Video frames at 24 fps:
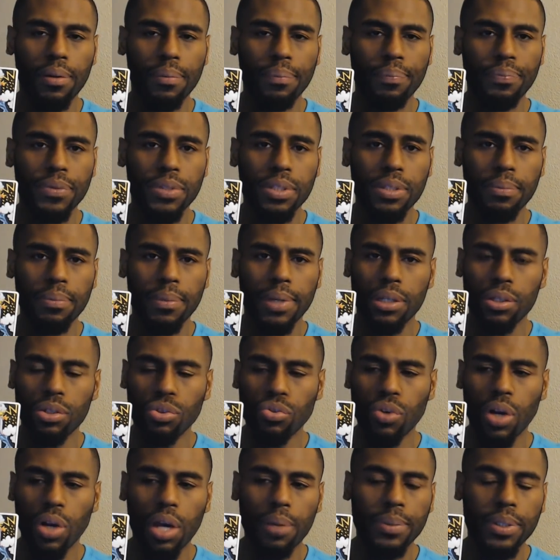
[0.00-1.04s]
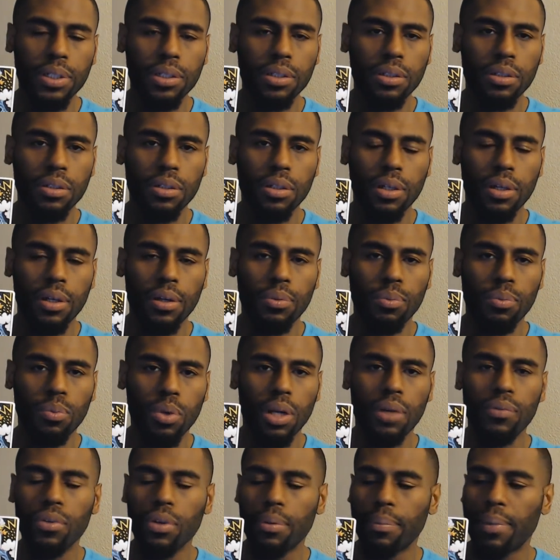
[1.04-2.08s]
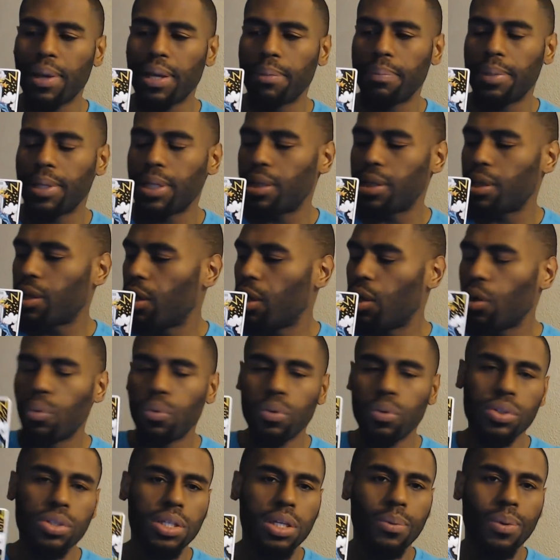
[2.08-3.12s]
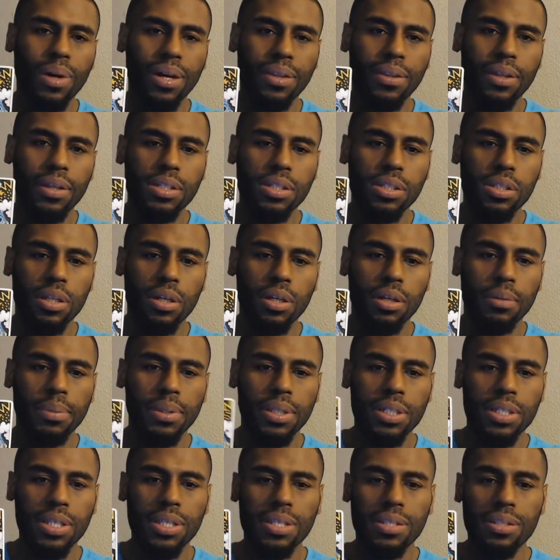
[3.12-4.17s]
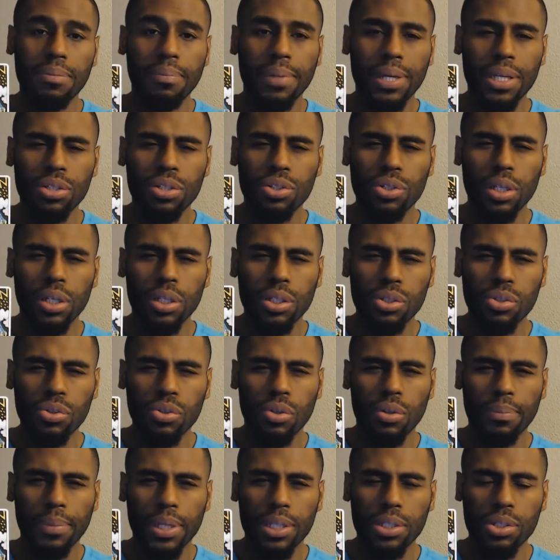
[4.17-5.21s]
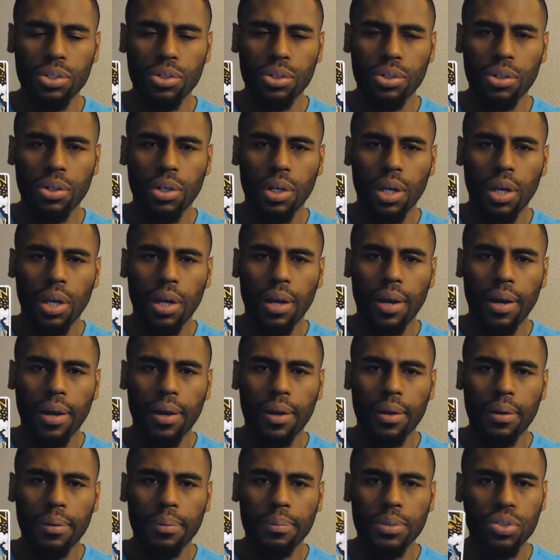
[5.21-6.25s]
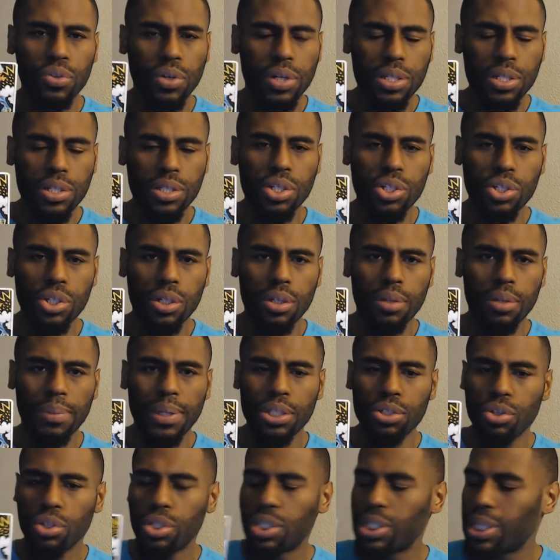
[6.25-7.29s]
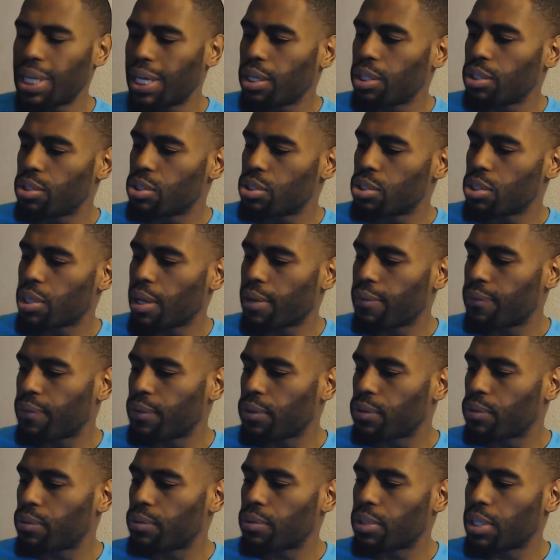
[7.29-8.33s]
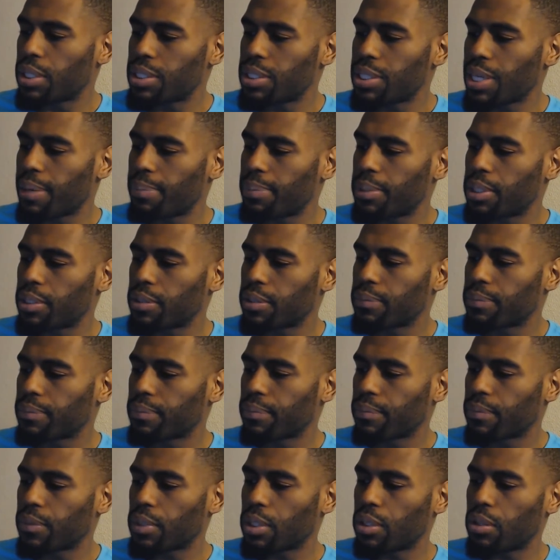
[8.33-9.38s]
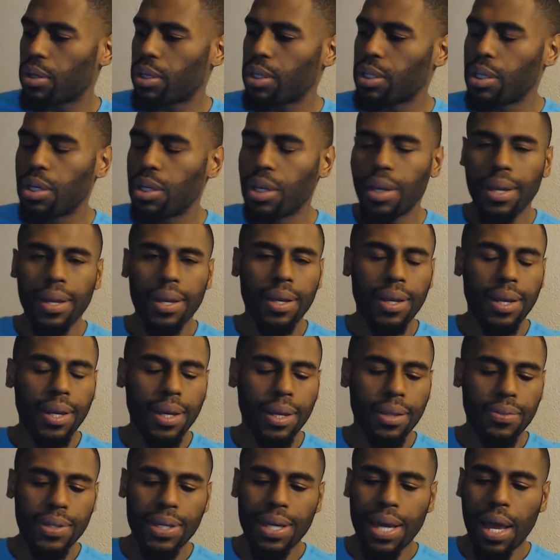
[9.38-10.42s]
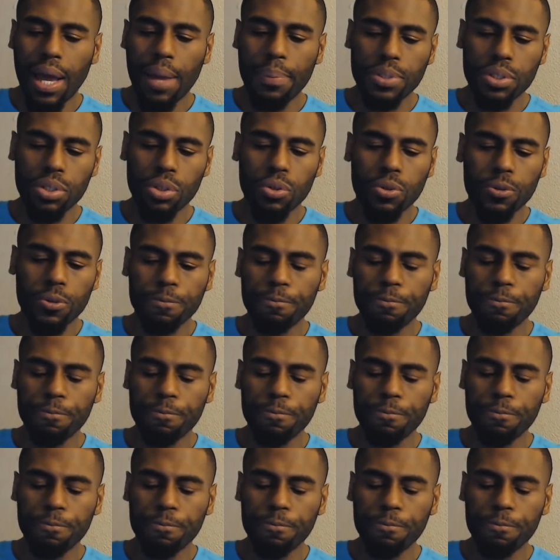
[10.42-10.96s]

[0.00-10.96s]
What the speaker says: some kind of drama, whatever it might be. We'll see why that's there. But this is a major issue, a major transition, a major change, I feel, that's happening. All right. And the obstacle